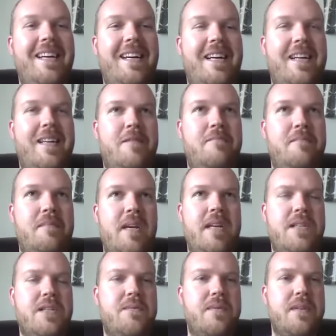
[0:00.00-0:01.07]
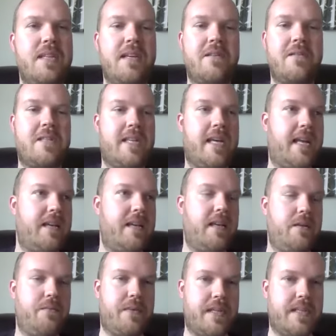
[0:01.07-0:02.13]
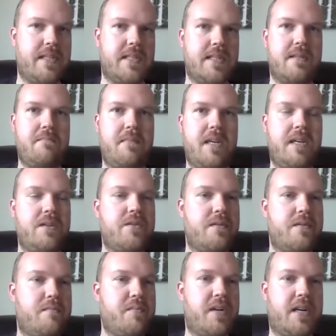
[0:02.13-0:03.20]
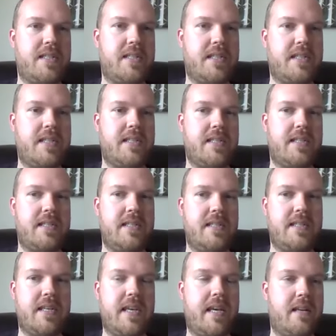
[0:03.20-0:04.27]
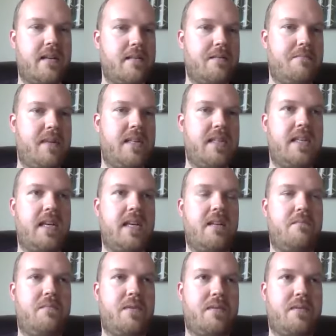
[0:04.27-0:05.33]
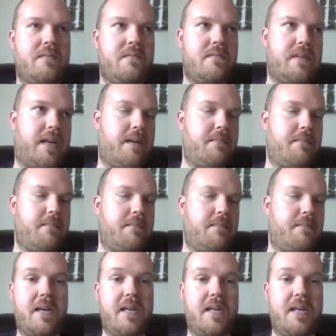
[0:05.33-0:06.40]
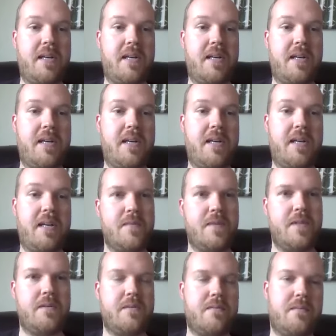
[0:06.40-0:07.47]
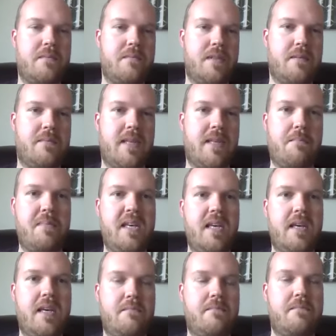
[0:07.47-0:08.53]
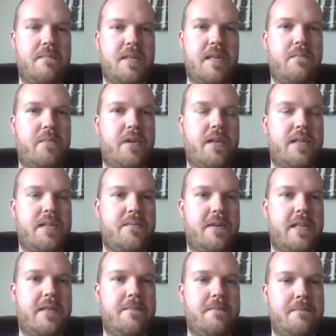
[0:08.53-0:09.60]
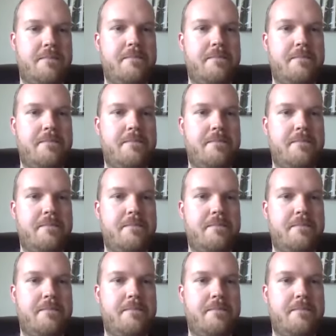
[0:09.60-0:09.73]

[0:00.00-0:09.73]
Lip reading: And just really understanding any risks and making sure the project is handled and maintained, both timeline and budget. So some of that PM type work as well.